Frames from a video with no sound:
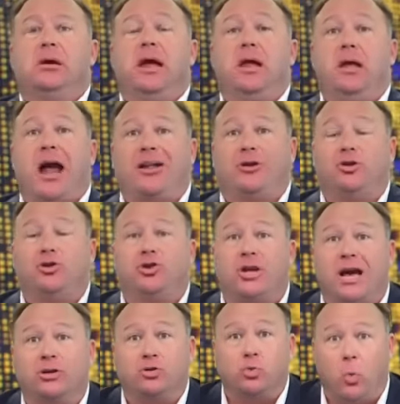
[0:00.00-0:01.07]
and not to
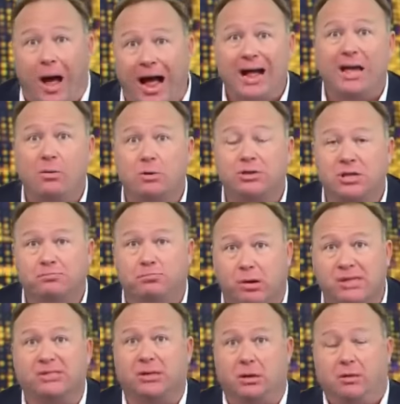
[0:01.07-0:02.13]
discuss why he was in
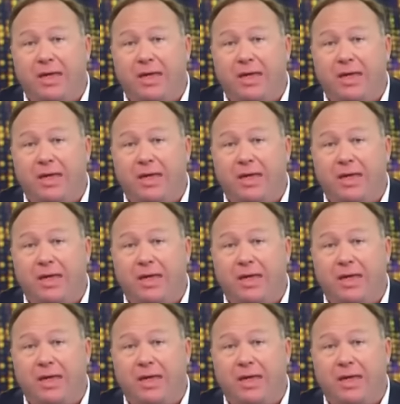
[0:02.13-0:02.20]
prison.